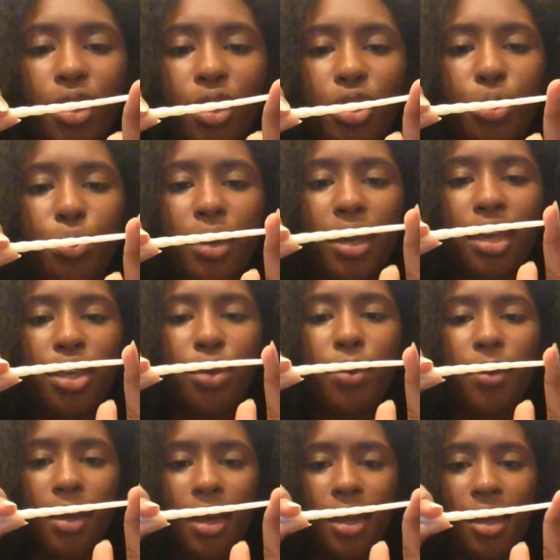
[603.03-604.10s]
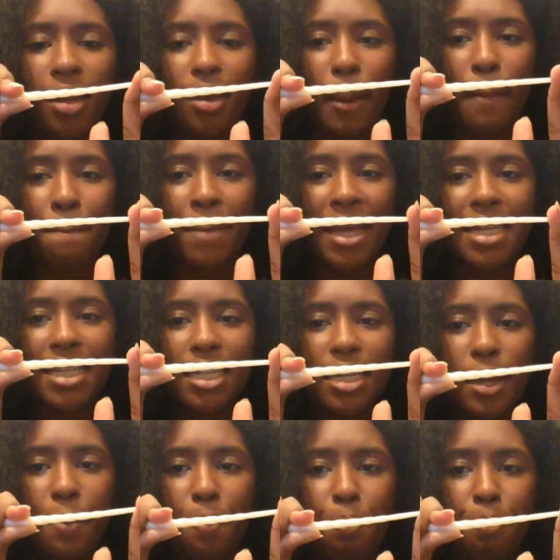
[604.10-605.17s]
You can bend it
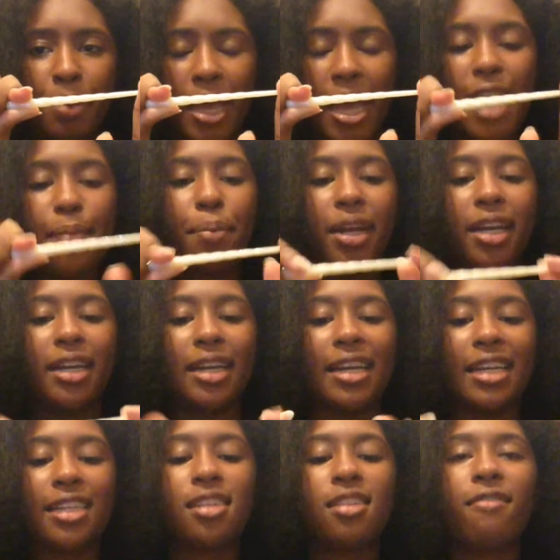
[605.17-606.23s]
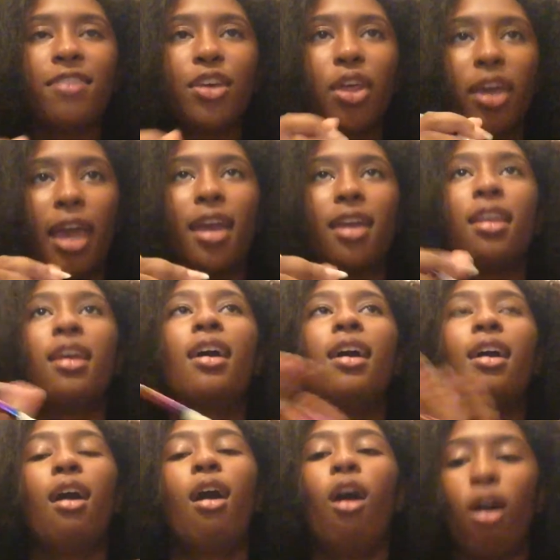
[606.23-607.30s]
a bit, but it doesn't feel like I can,
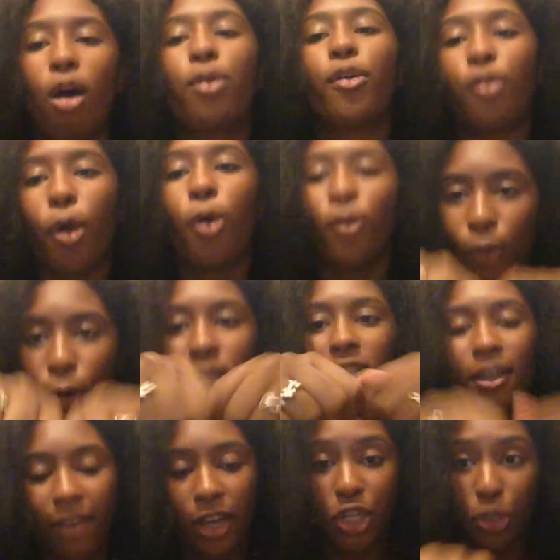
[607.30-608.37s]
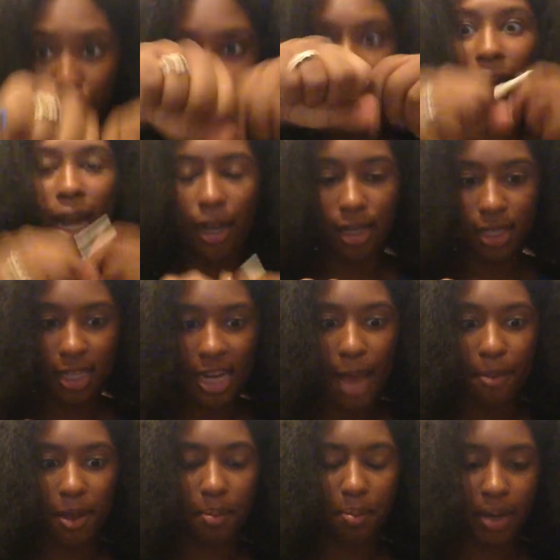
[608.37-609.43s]
of course if I do that I could
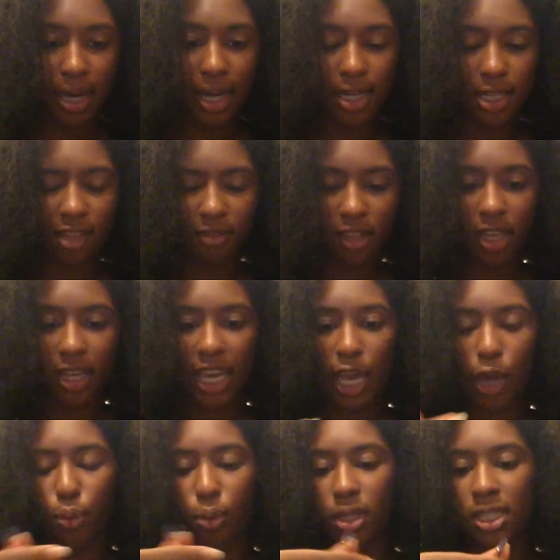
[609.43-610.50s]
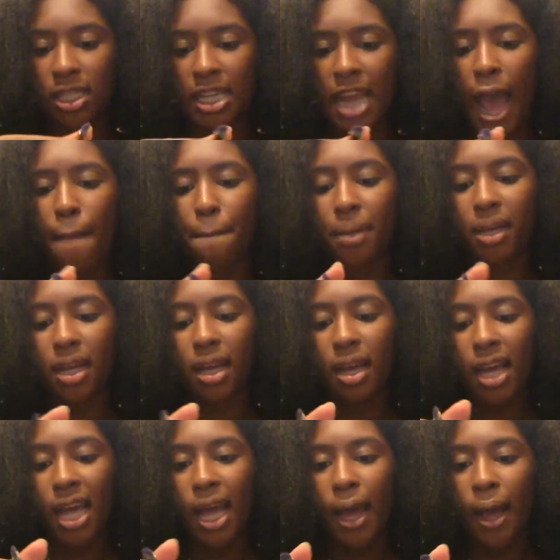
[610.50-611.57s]
snap it, but it doesn't feel like it will snap
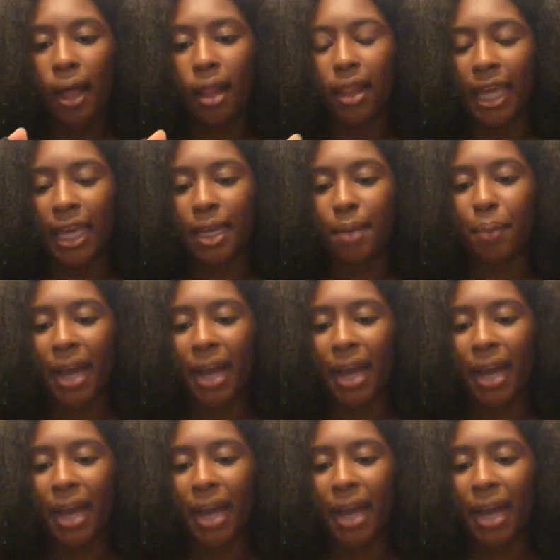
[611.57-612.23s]
like by